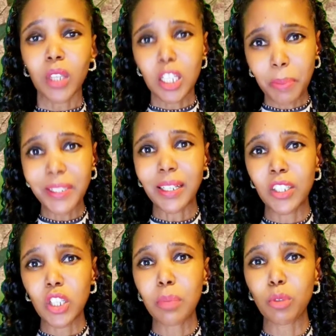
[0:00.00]
especially
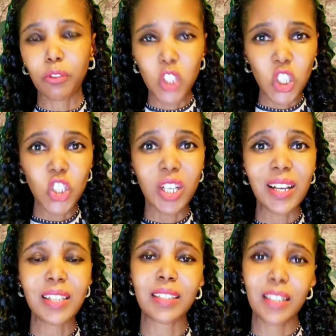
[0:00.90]
in terms of
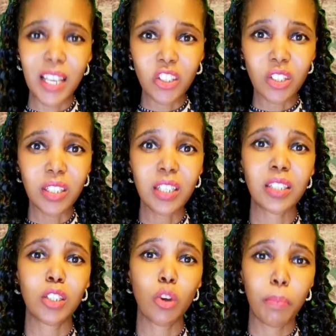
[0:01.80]
teachers,
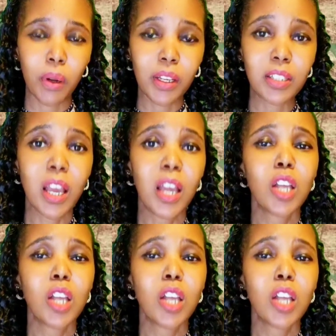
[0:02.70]
nurses, police,